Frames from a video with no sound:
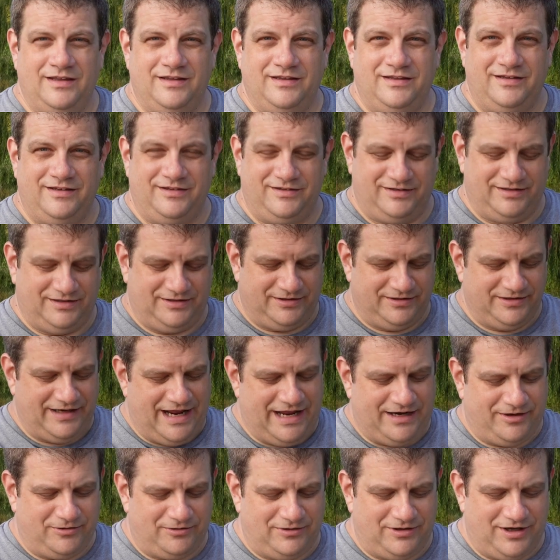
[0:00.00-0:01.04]
These little
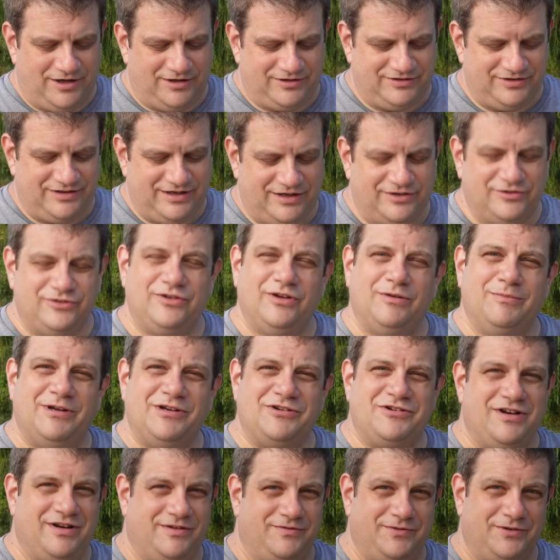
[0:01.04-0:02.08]
nano logs take so
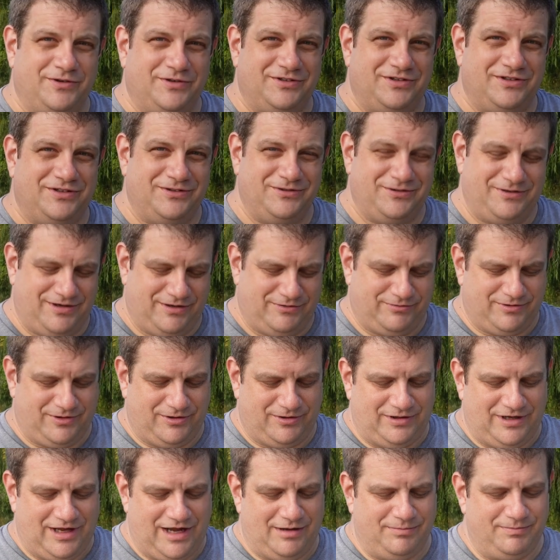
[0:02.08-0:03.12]
much effort to
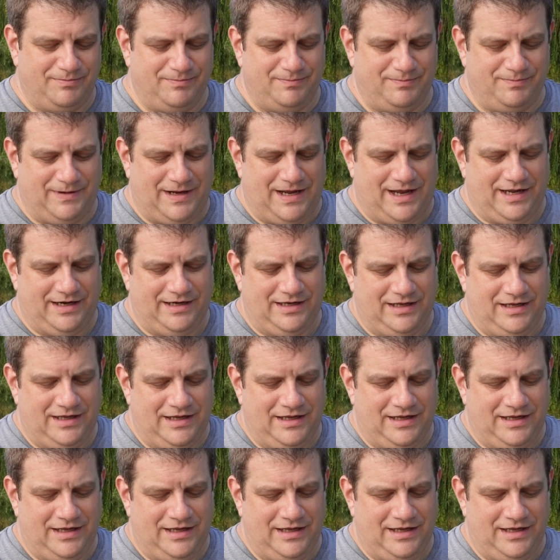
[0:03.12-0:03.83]
roll up, but